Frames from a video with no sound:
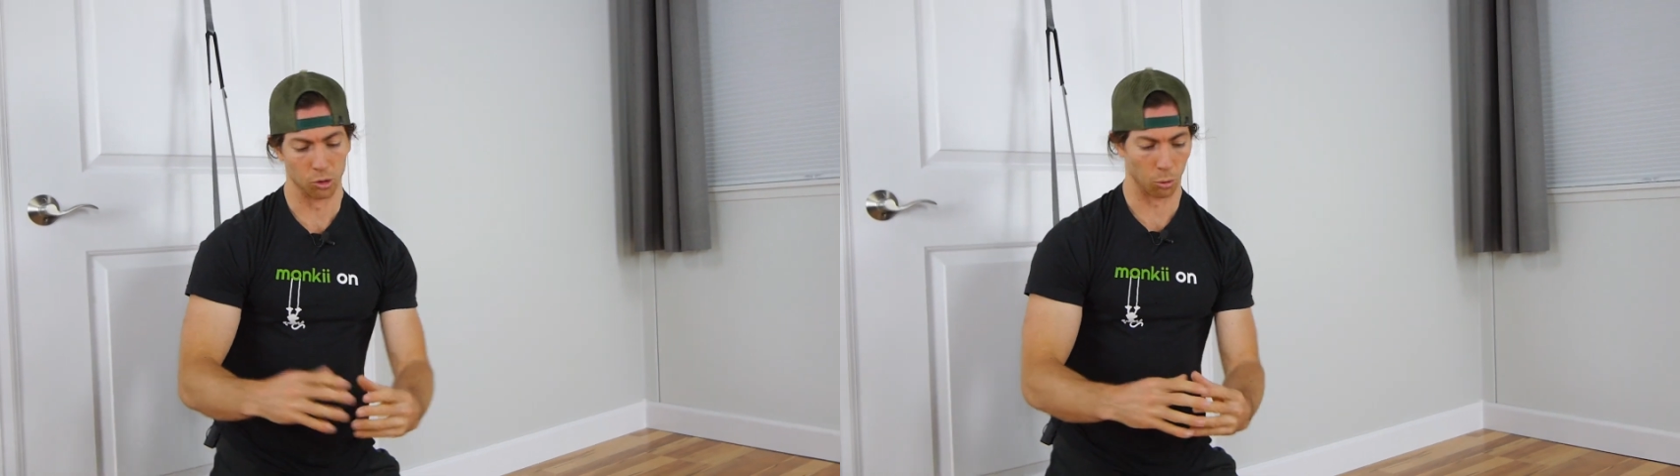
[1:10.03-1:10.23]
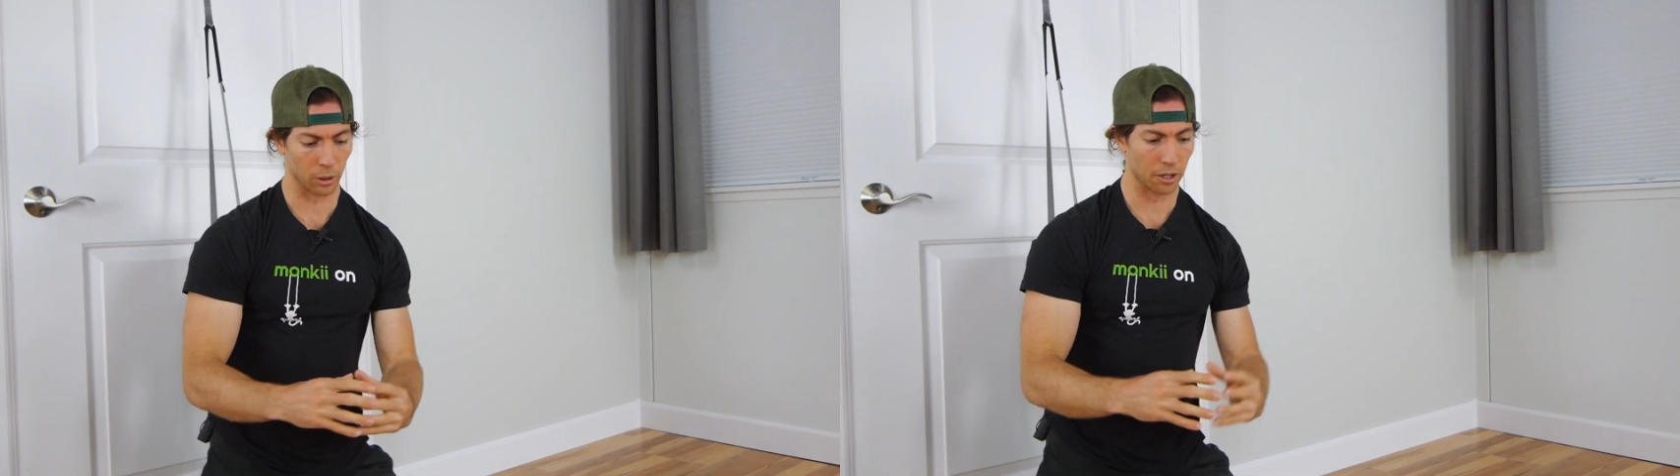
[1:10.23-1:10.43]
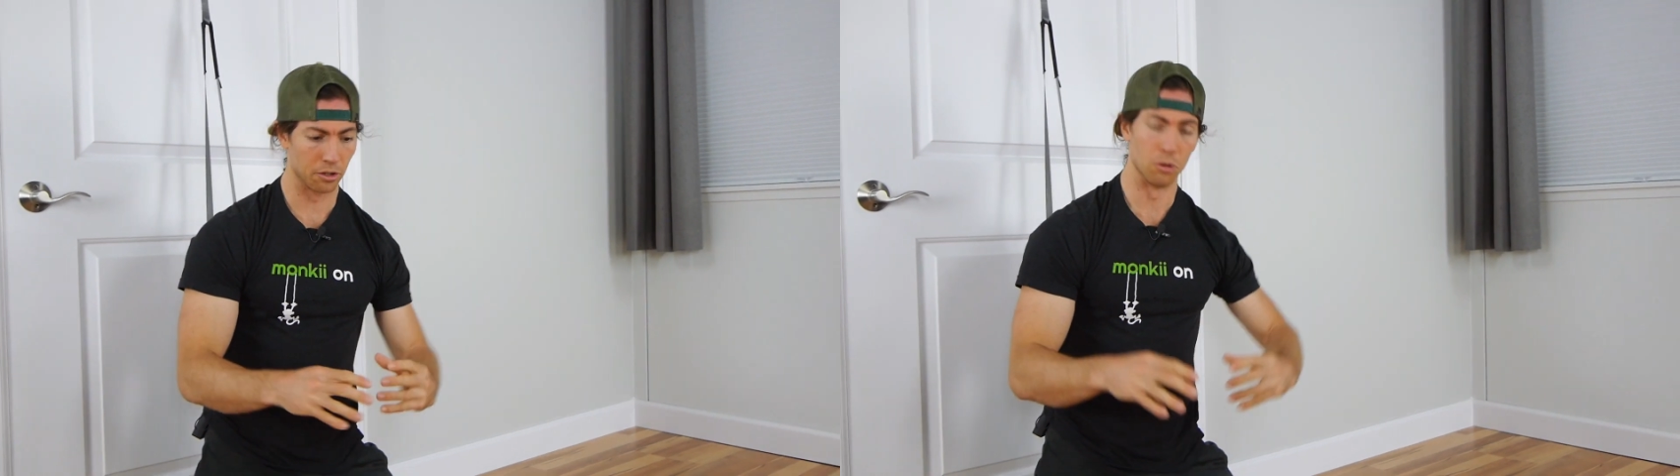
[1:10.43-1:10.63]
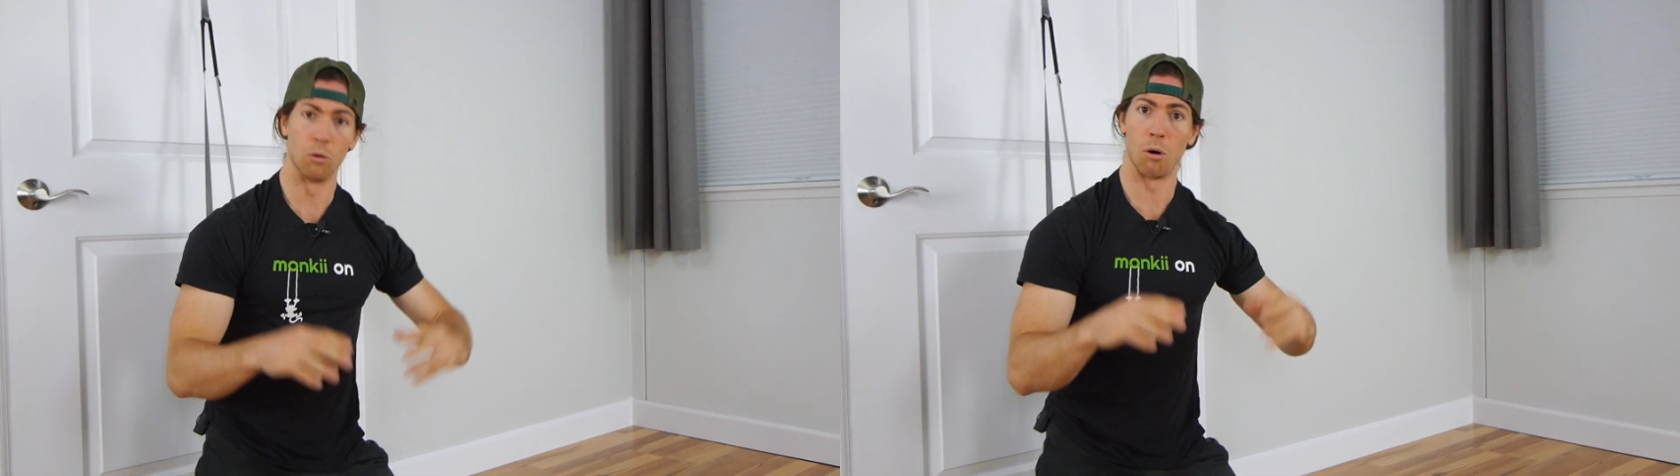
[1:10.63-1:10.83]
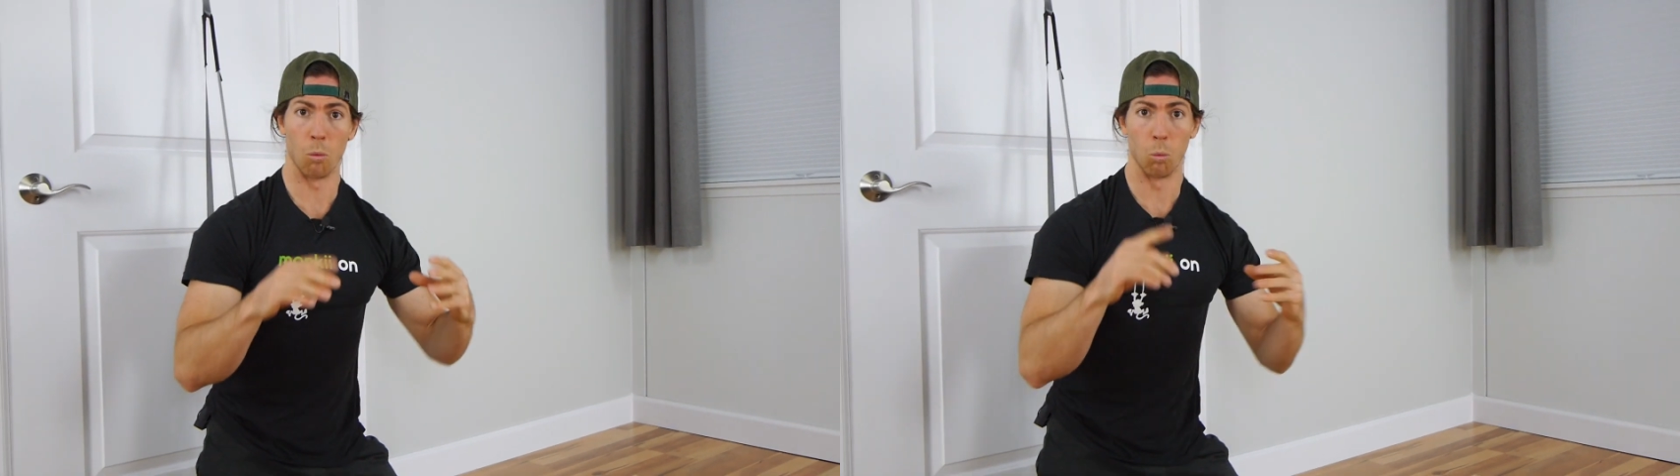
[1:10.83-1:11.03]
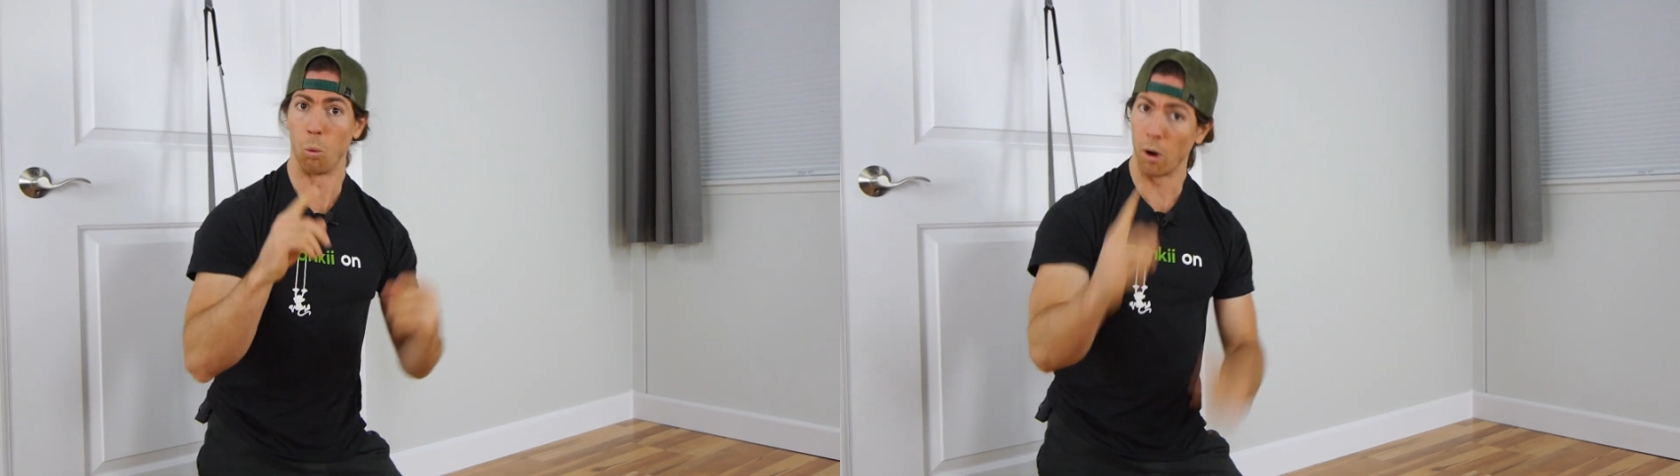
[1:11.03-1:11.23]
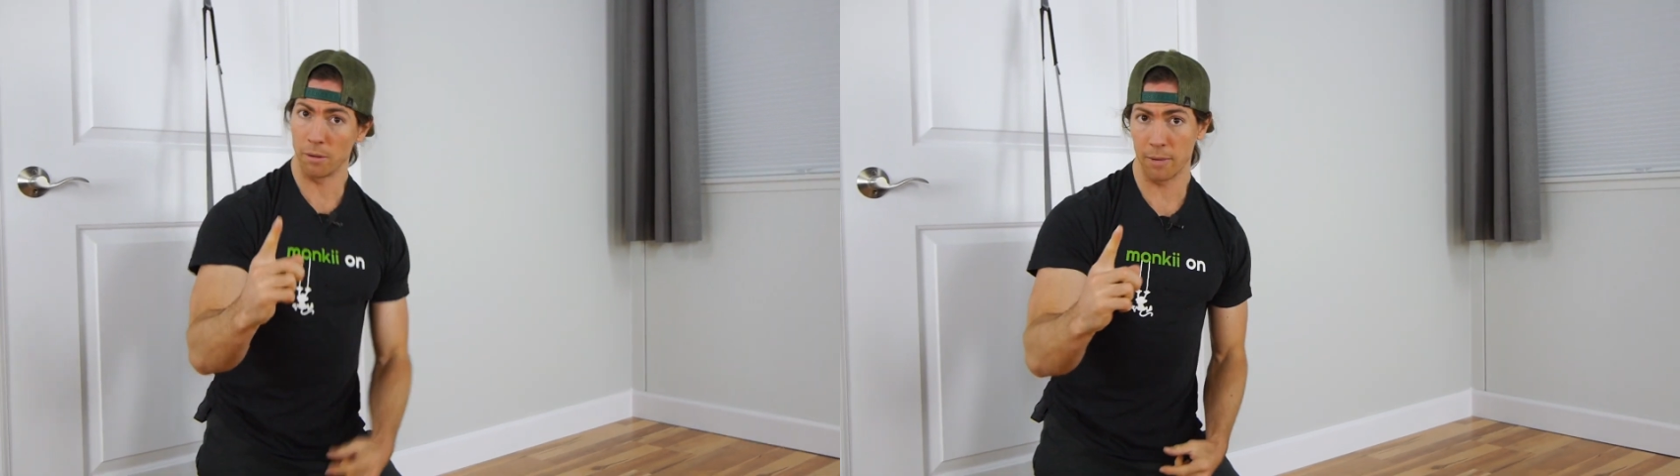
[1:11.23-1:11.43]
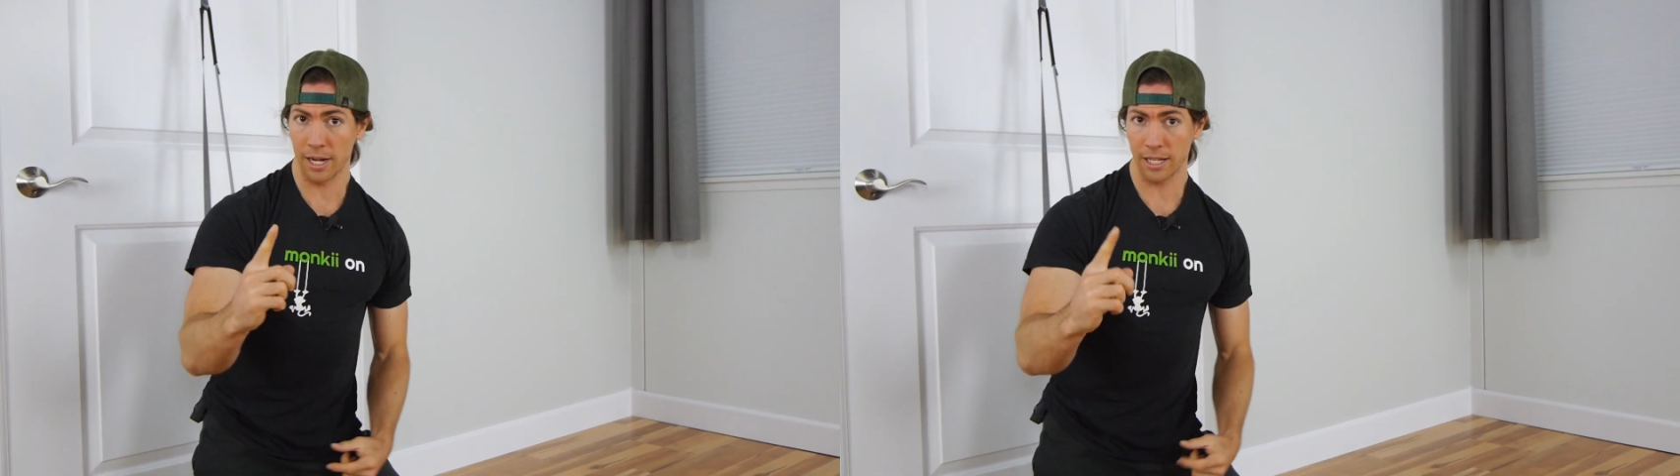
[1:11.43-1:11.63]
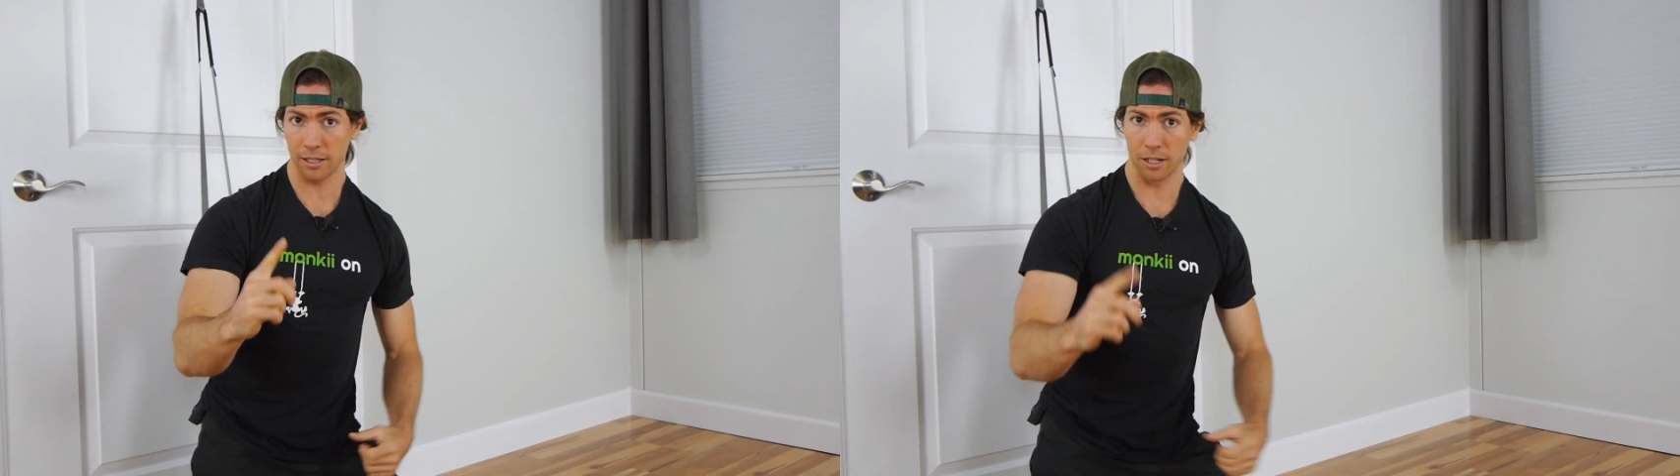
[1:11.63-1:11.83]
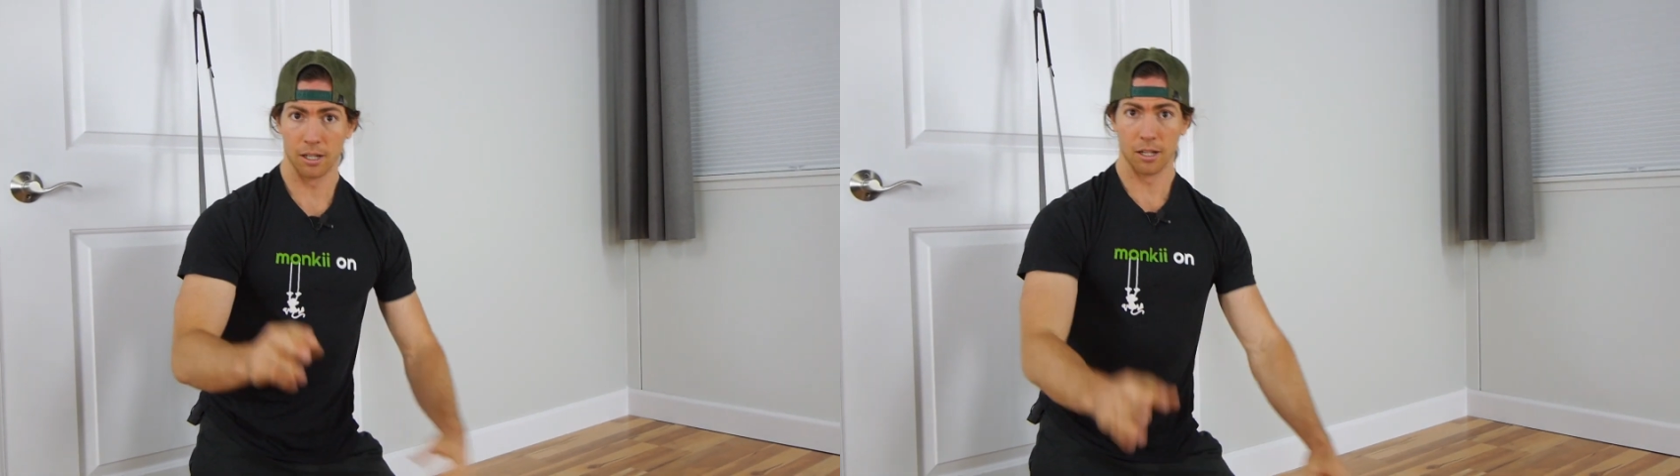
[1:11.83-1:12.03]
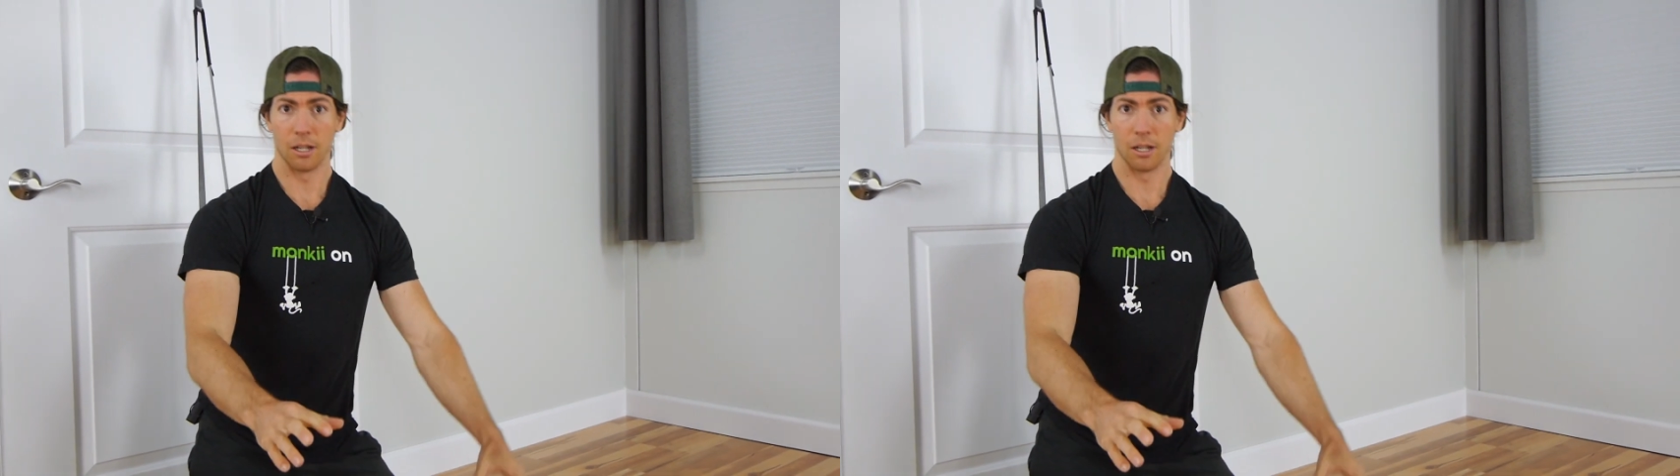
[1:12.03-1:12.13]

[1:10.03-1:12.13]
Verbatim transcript: So we're gonna do one minute